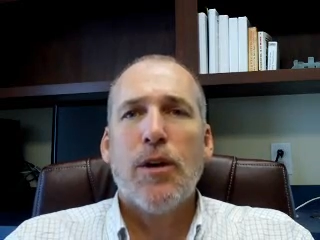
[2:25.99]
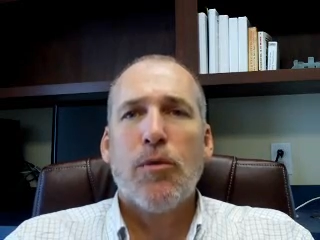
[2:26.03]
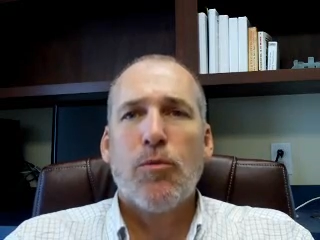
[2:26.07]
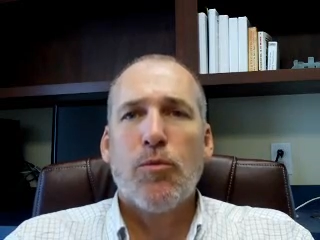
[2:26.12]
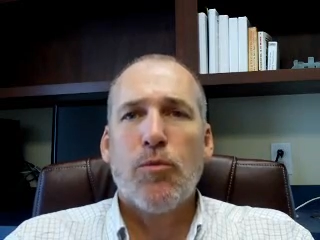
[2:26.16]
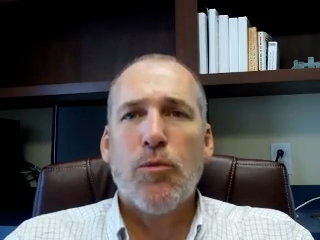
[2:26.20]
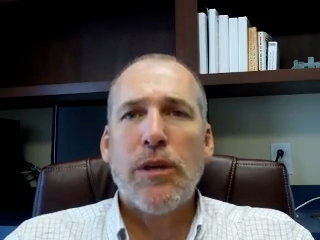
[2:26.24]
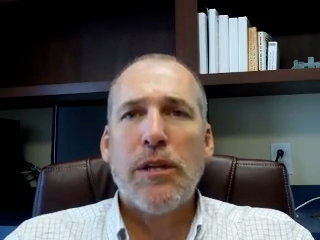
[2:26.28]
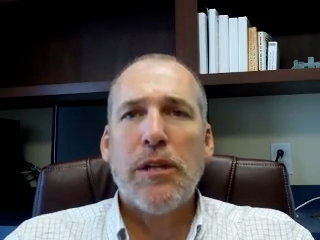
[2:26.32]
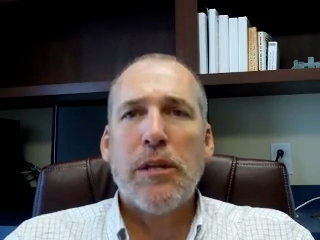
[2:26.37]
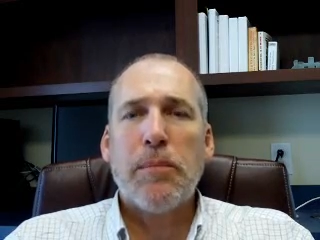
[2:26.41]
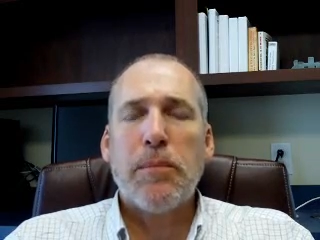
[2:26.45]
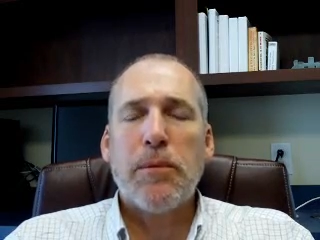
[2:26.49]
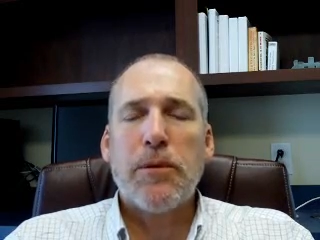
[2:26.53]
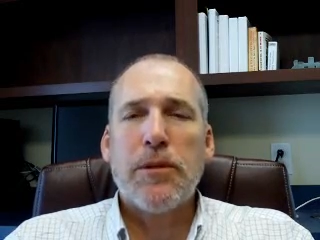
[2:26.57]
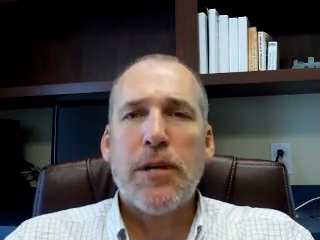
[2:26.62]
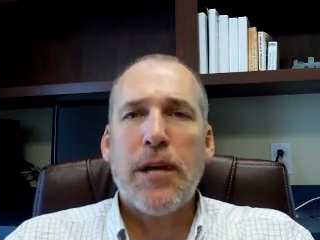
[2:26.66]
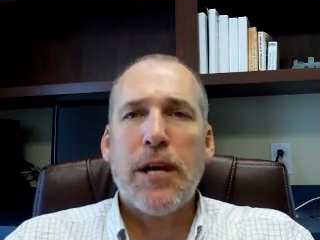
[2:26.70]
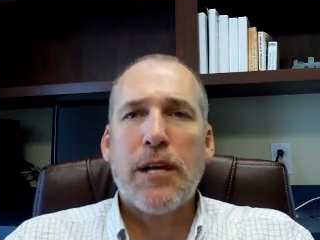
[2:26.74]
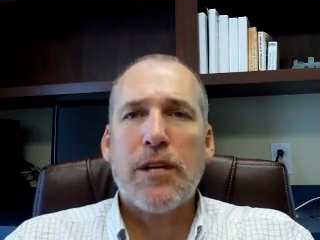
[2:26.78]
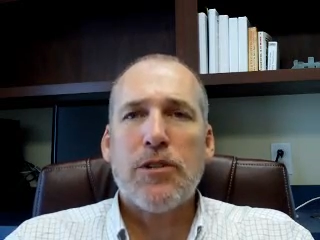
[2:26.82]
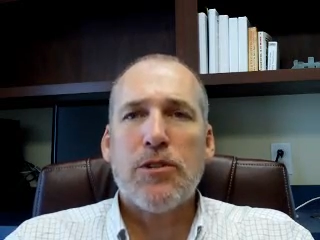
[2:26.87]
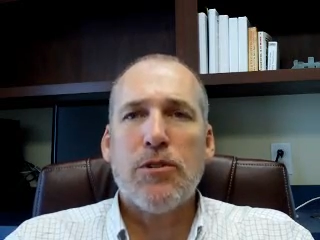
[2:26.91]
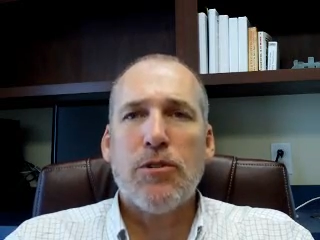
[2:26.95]
really
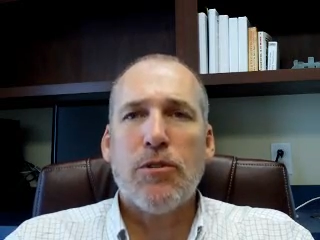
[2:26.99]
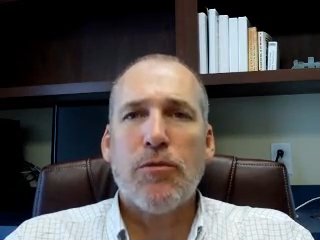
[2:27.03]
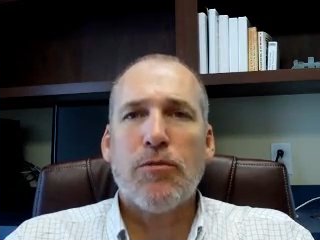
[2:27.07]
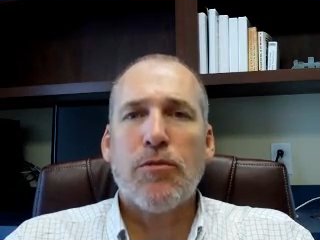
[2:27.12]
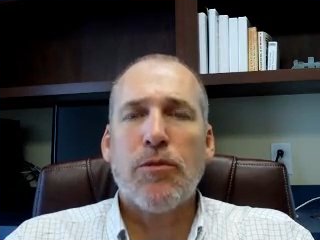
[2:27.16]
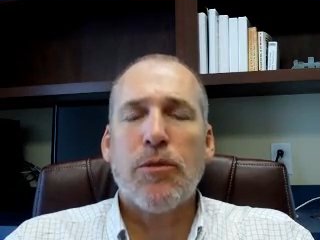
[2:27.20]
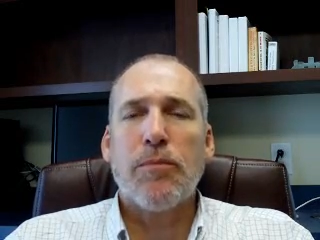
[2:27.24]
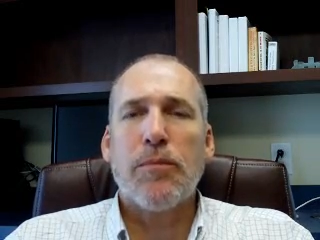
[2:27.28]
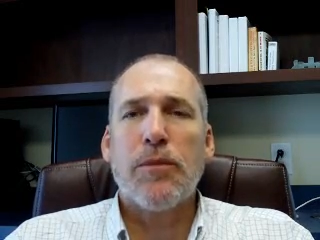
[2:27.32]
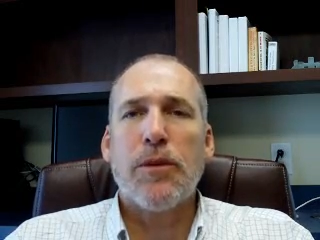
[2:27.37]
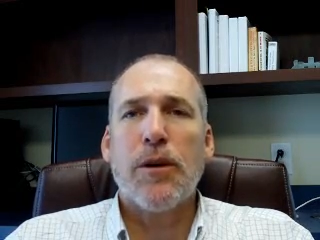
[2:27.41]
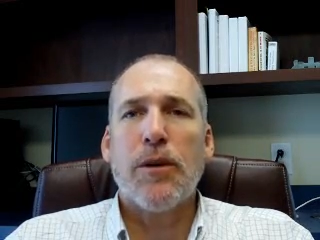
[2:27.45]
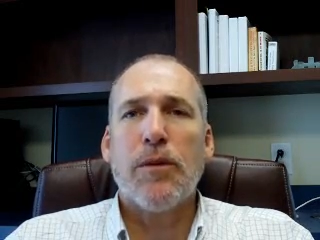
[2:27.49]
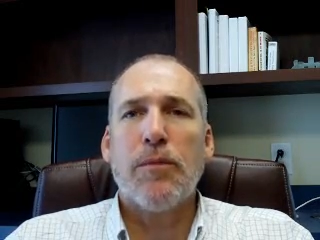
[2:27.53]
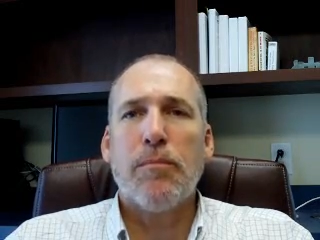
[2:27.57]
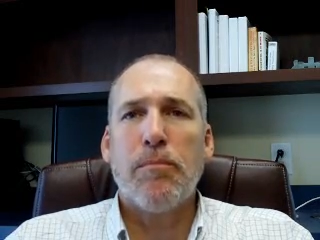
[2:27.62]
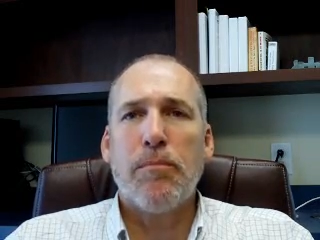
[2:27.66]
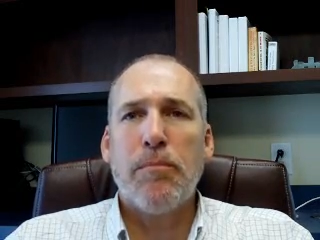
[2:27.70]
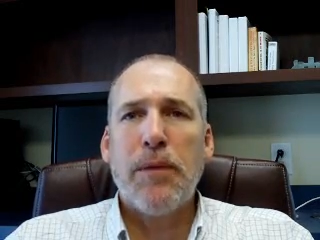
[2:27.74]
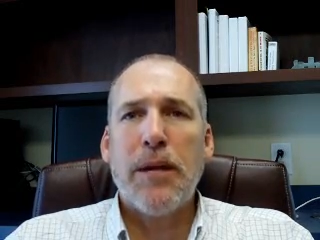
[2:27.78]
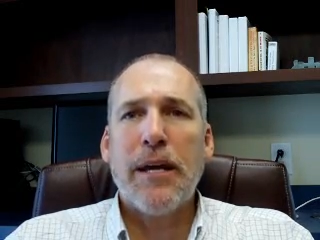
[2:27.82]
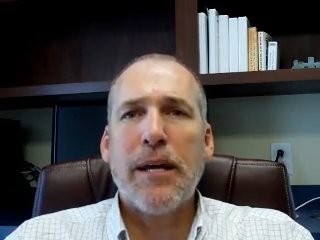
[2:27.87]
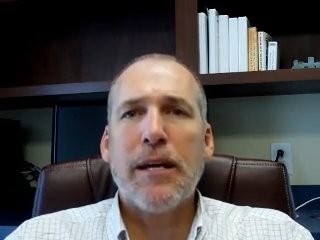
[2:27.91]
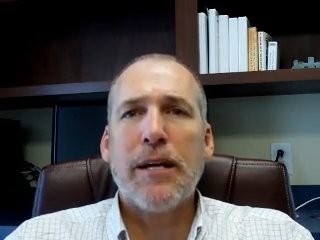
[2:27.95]
protects you from the
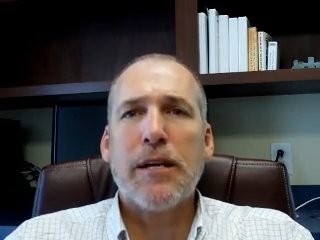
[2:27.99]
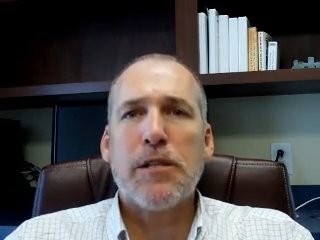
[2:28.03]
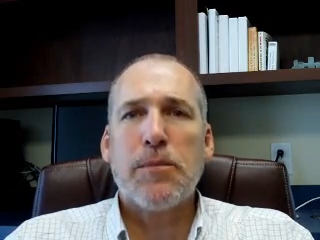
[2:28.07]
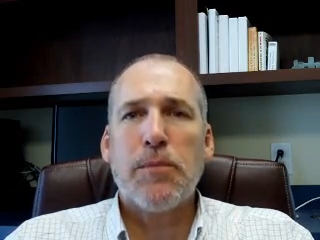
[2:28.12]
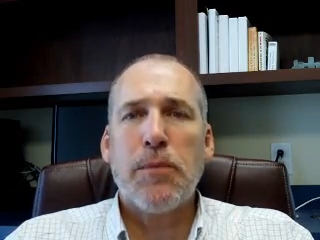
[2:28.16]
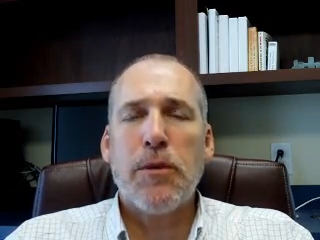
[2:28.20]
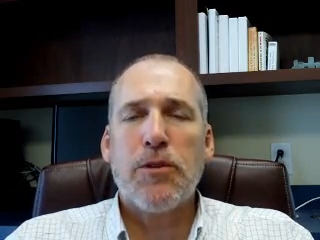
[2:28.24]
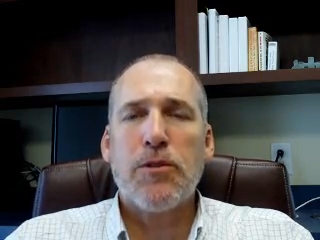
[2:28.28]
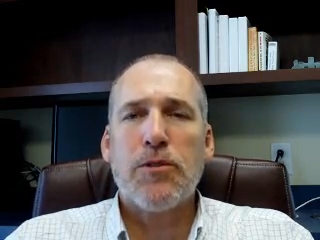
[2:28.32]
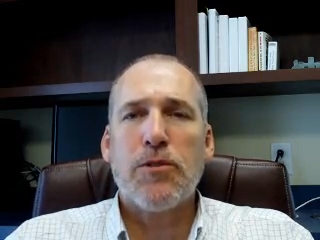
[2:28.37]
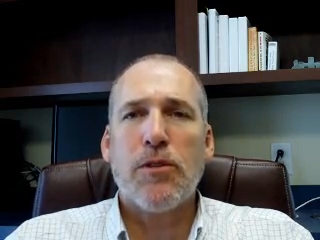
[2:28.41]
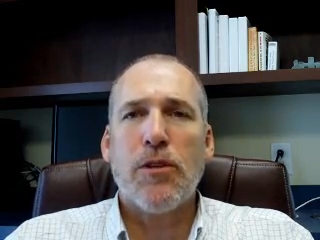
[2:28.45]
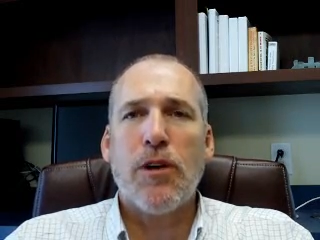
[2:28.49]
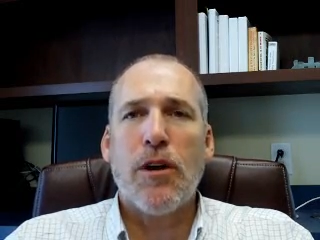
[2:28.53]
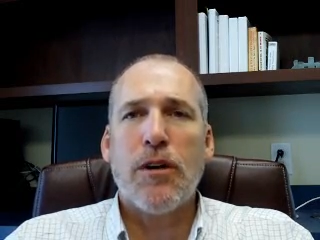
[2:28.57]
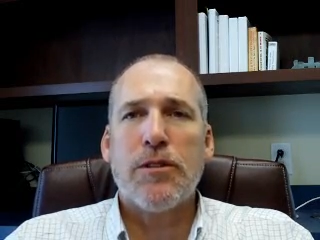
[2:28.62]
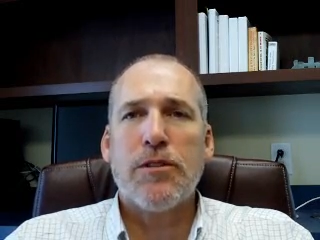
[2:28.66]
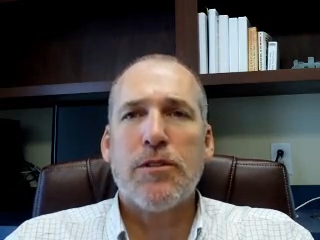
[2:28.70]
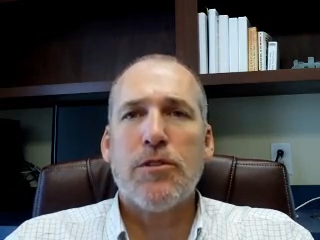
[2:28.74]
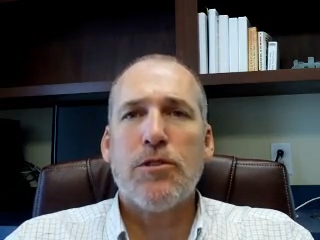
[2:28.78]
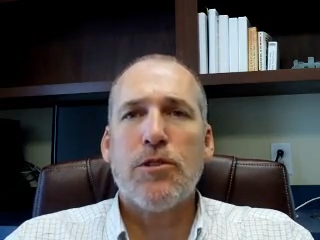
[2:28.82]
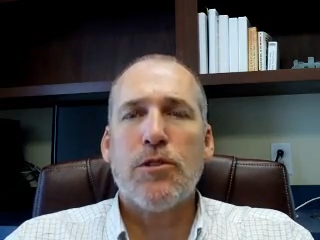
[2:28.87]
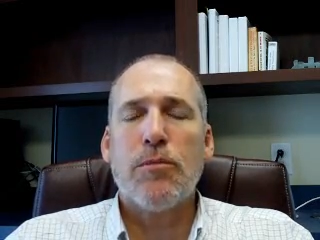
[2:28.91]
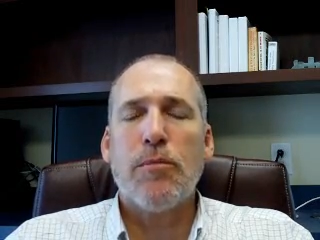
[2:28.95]
big exposure
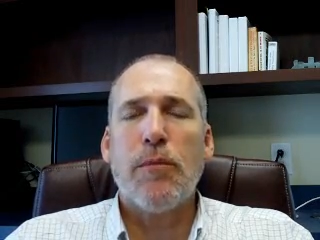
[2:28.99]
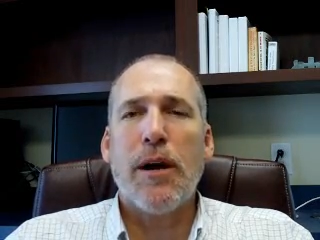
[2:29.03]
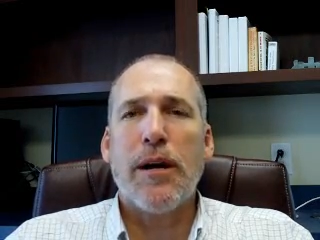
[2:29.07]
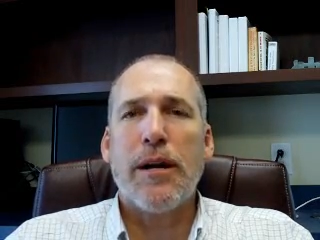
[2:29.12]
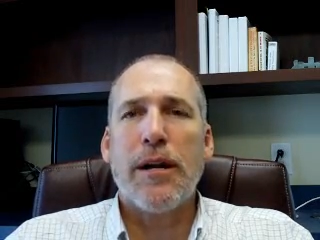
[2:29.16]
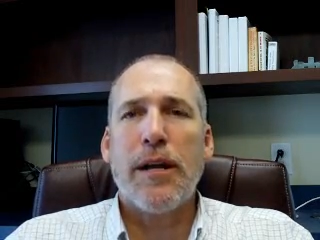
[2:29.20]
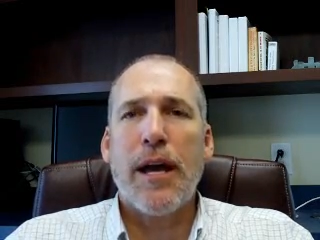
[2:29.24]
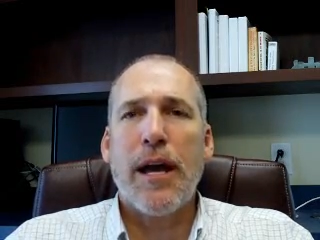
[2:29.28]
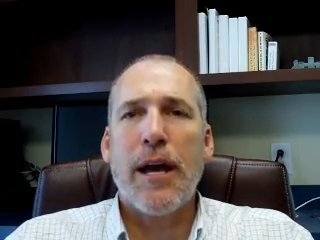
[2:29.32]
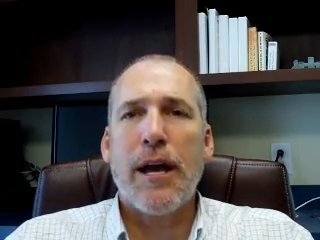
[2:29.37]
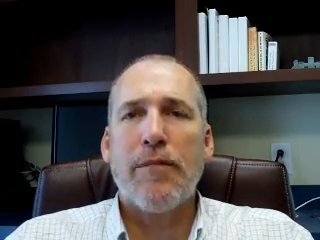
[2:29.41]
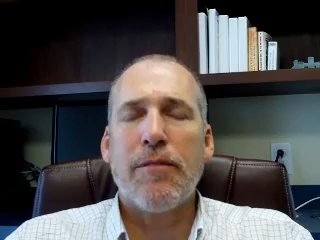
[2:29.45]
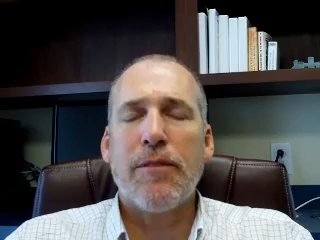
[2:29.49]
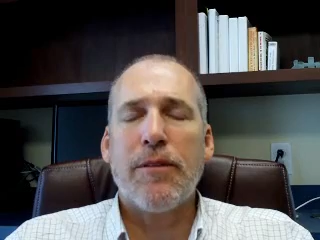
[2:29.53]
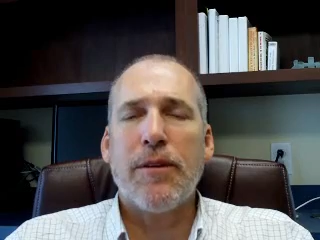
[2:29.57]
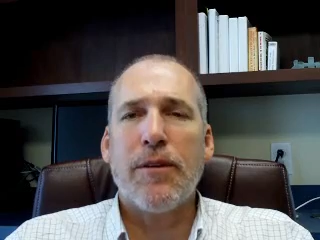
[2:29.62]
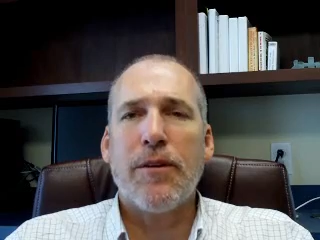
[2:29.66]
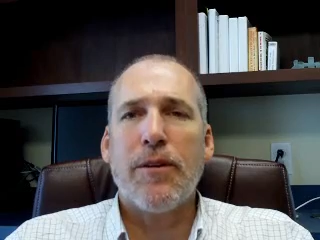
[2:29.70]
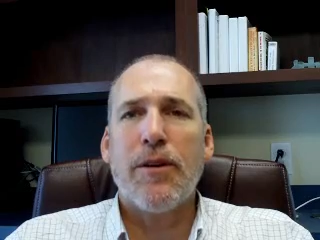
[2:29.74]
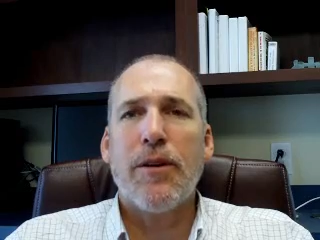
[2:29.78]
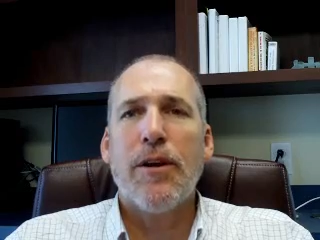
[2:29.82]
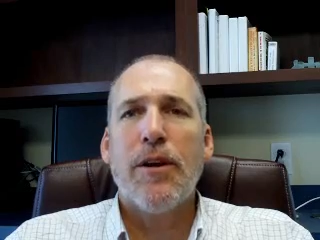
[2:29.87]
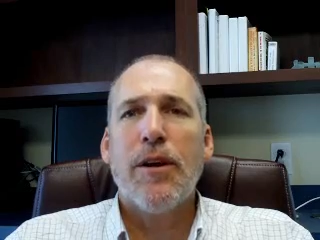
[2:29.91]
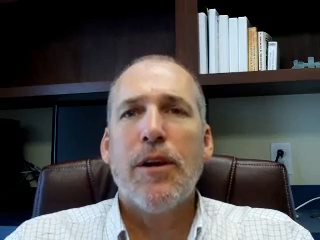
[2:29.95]
loss that you might have
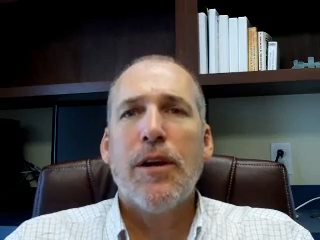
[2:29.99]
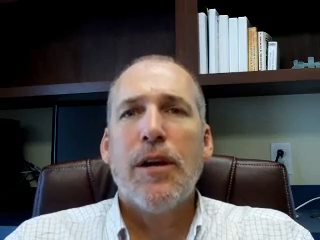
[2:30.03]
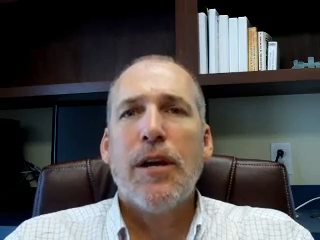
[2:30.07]
here.